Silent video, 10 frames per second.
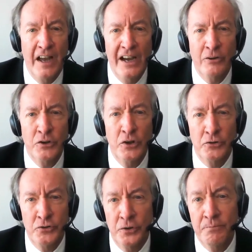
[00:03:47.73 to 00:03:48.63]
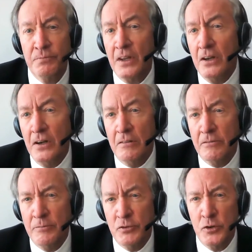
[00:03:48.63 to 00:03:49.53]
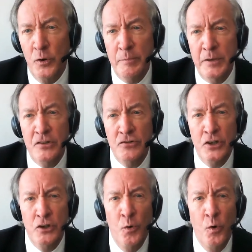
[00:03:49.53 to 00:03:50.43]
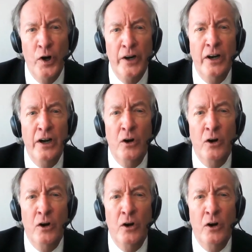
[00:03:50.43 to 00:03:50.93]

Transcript: Agriculture. From soybeans and corn,